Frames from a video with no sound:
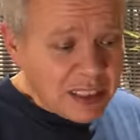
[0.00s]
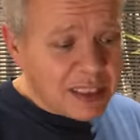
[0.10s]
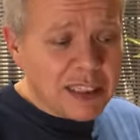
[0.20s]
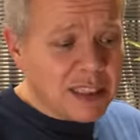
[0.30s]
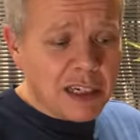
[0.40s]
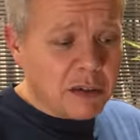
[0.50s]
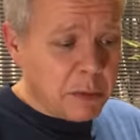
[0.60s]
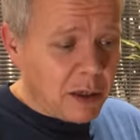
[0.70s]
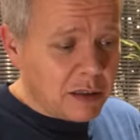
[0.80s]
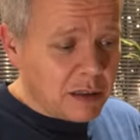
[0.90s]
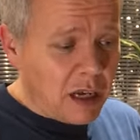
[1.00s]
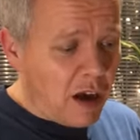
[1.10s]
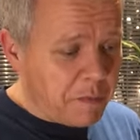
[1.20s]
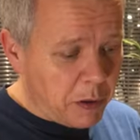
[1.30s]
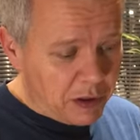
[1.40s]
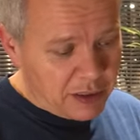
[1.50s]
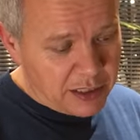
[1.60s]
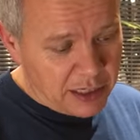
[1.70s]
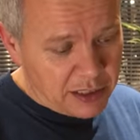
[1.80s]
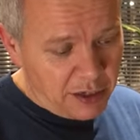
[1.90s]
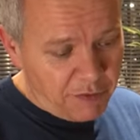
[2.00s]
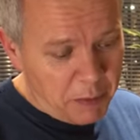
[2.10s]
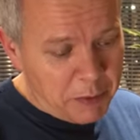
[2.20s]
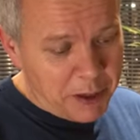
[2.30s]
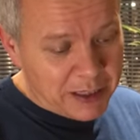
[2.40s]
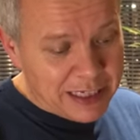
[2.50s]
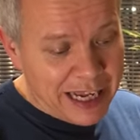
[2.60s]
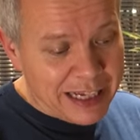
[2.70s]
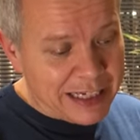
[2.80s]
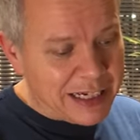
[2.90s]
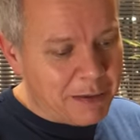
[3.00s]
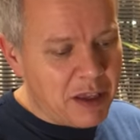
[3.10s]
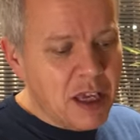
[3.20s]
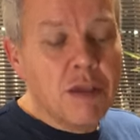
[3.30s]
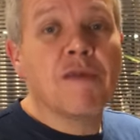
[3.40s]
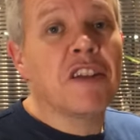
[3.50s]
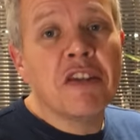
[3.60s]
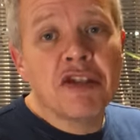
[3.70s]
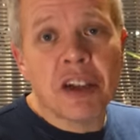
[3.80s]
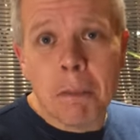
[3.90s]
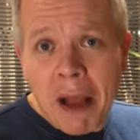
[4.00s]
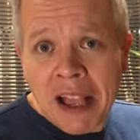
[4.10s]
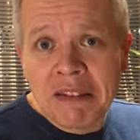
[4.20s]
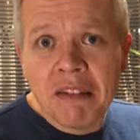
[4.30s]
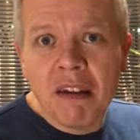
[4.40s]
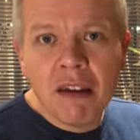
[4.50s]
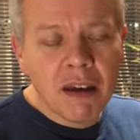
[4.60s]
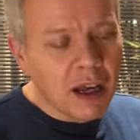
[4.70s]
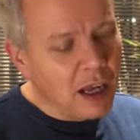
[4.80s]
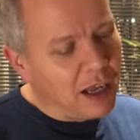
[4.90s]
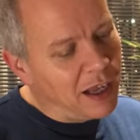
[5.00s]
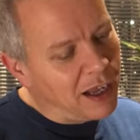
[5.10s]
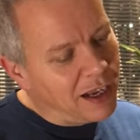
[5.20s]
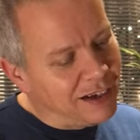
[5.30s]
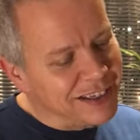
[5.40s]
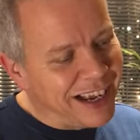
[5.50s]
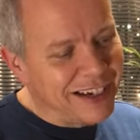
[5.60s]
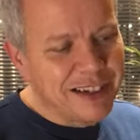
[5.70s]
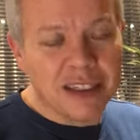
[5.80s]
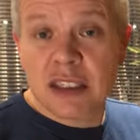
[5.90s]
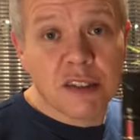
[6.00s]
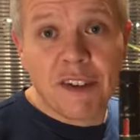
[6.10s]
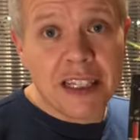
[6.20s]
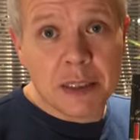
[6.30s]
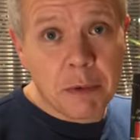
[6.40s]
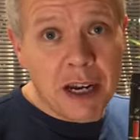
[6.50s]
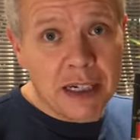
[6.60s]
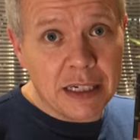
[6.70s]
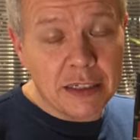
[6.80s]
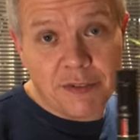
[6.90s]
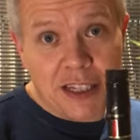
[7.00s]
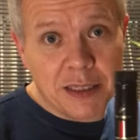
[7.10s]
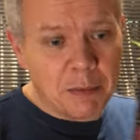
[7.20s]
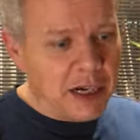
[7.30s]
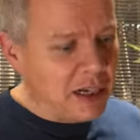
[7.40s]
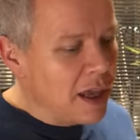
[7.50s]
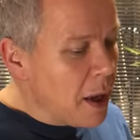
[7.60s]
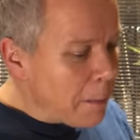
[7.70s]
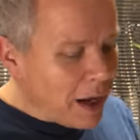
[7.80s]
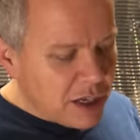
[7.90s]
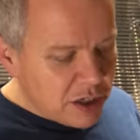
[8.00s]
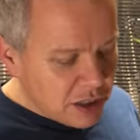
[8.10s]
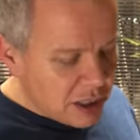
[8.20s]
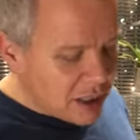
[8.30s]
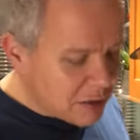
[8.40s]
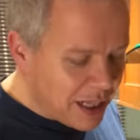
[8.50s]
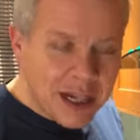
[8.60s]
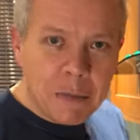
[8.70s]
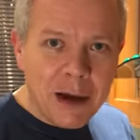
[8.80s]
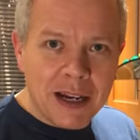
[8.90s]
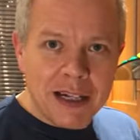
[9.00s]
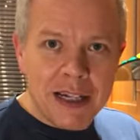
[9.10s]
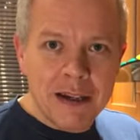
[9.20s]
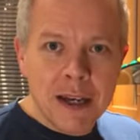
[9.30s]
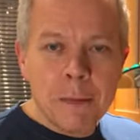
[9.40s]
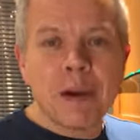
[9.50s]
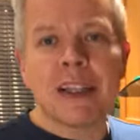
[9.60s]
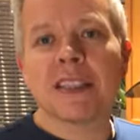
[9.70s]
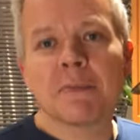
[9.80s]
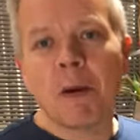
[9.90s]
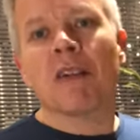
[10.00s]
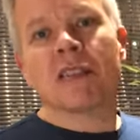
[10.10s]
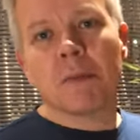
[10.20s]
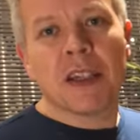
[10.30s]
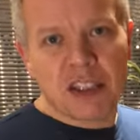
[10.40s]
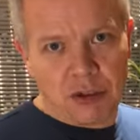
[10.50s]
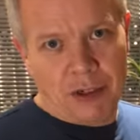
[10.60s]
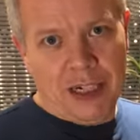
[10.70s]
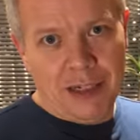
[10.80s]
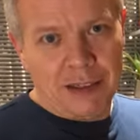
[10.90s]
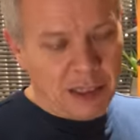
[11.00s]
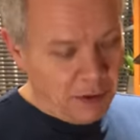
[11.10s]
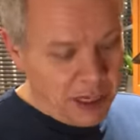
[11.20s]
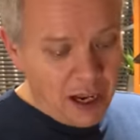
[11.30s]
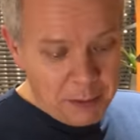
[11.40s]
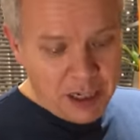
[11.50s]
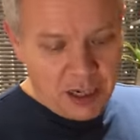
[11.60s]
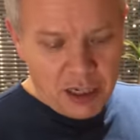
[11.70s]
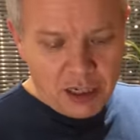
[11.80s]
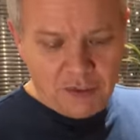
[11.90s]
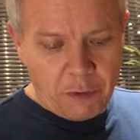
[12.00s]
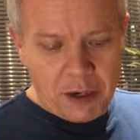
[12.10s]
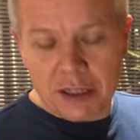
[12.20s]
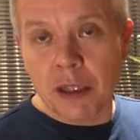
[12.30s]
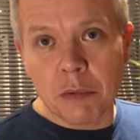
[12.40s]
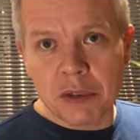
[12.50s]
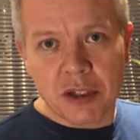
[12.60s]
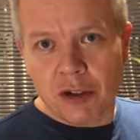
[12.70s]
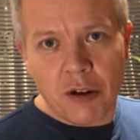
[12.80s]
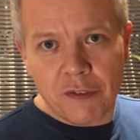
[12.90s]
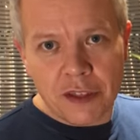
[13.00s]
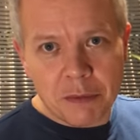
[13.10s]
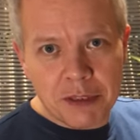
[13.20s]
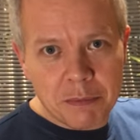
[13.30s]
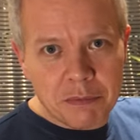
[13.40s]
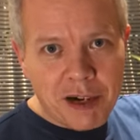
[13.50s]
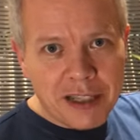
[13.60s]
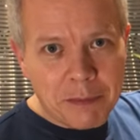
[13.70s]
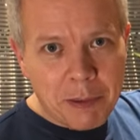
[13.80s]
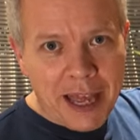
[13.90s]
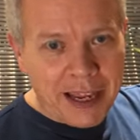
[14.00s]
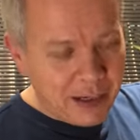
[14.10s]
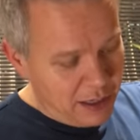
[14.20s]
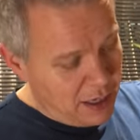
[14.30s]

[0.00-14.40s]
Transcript: Just a little bottle, half bottle essentially, of Remy Martin um, Fine Champagne uh, cognac. You know, it's just fancy brandy. It's fancy brandy. But and you can do this with any brandy, but it's supposed to be a treat. So yeah, I mean, I looked for one that was on offer that we didn't break the bank,